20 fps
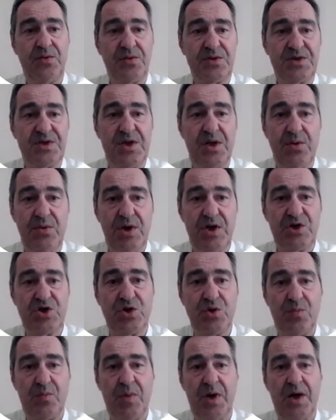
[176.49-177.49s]

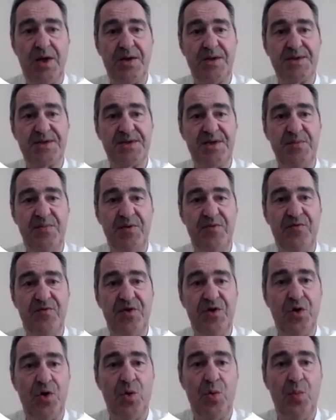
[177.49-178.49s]
consideration by the
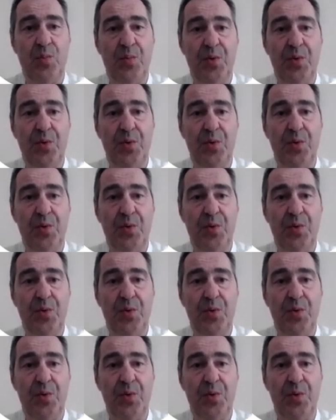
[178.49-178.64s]
CPVO